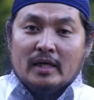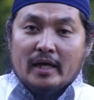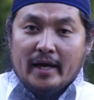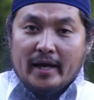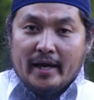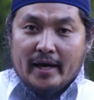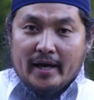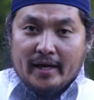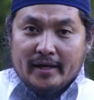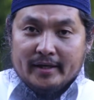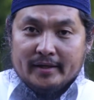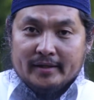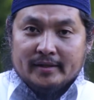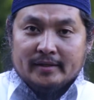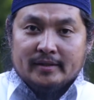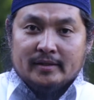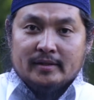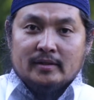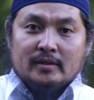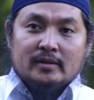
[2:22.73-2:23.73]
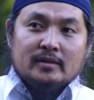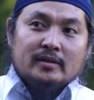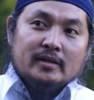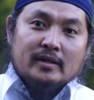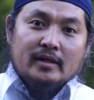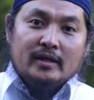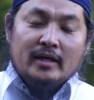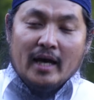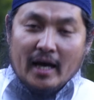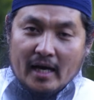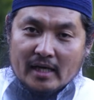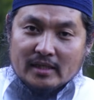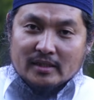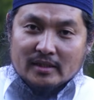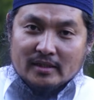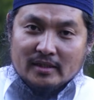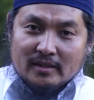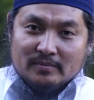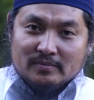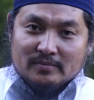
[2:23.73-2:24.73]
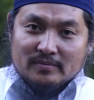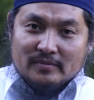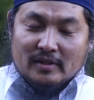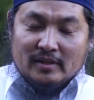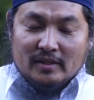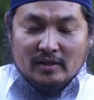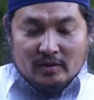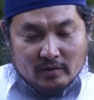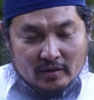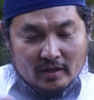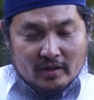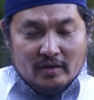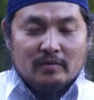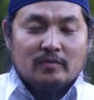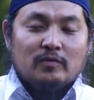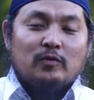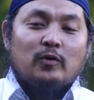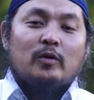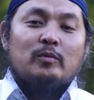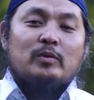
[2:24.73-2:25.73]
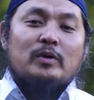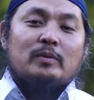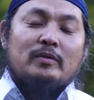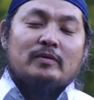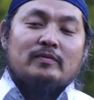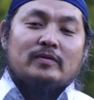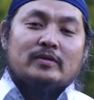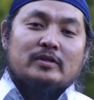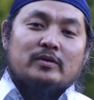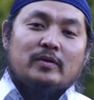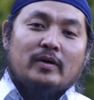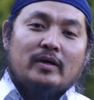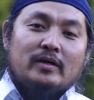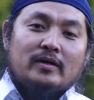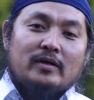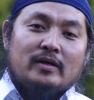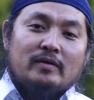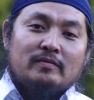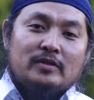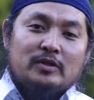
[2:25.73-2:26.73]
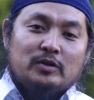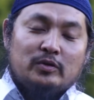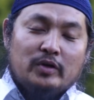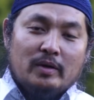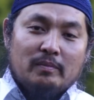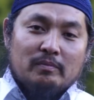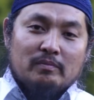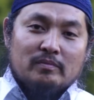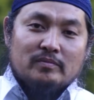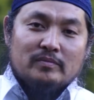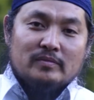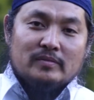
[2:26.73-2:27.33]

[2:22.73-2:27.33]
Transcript: And he asked him, and he already informed him of the dream.